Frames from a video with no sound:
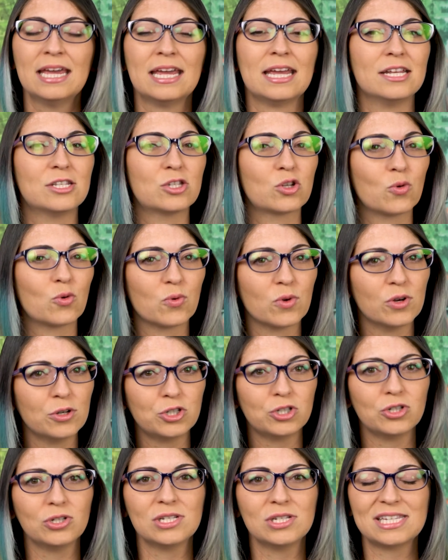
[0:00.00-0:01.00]
It's
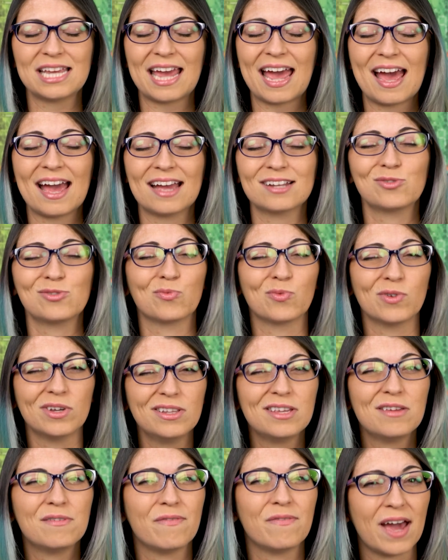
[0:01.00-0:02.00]
crucial to act
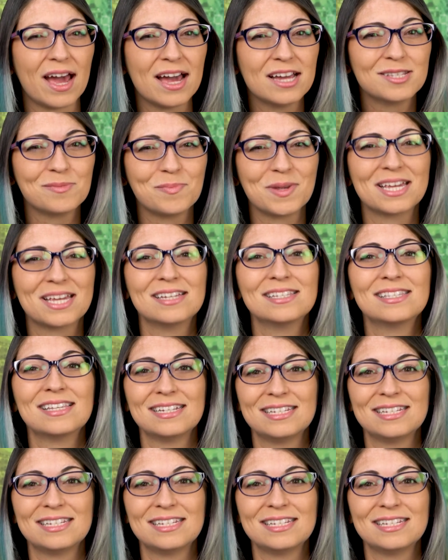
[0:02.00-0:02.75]
really fast because